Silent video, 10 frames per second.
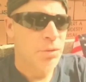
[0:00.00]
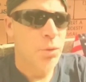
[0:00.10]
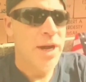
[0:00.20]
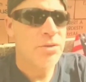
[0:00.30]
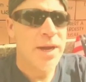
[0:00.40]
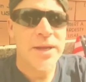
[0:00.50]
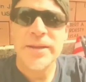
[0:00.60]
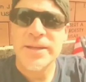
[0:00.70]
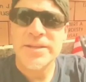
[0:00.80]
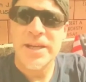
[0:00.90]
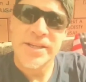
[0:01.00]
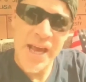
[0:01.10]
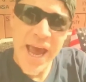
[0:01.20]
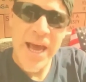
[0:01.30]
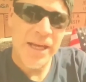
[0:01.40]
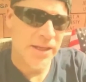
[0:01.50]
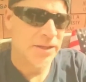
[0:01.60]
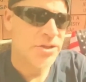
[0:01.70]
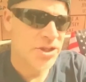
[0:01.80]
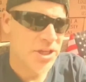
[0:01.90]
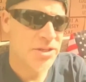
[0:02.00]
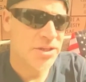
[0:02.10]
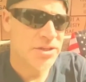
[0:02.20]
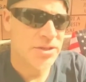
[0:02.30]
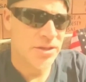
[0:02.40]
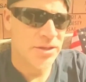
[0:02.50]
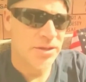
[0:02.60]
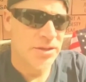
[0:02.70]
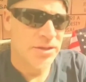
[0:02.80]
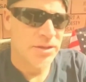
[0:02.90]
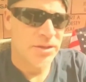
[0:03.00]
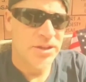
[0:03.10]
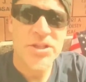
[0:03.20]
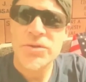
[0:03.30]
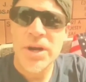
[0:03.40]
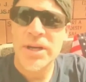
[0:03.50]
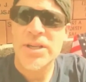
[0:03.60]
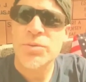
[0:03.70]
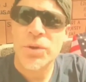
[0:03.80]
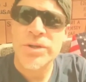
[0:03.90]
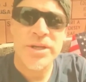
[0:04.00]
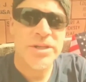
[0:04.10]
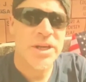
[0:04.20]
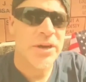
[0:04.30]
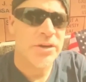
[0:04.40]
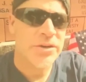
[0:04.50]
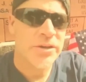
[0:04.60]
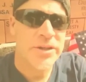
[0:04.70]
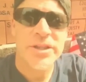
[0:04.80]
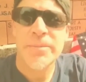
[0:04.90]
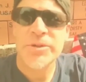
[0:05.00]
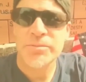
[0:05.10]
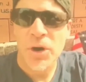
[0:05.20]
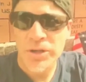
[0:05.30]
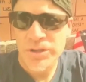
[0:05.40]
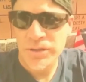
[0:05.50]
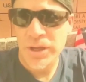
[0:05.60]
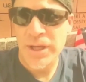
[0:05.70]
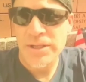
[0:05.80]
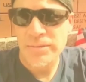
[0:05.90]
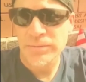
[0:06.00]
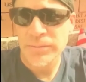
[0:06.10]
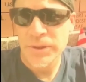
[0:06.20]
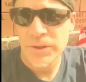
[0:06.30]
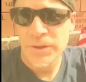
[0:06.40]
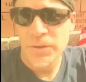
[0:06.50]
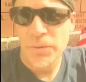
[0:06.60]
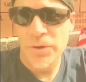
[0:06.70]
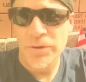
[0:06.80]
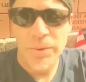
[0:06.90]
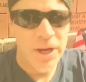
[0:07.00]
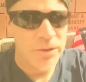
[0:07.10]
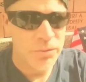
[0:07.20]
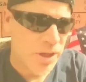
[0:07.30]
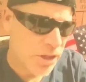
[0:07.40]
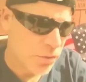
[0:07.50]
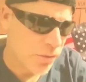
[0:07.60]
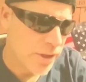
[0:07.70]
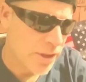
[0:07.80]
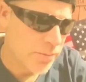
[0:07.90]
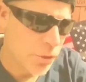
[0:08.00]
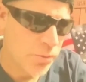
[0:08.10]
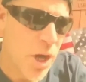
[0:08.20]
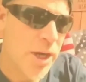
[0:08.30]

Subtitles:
why do atheists attack Jesus, discredit his words and his character, and attempt to marginalize him, whether by ridiculing him or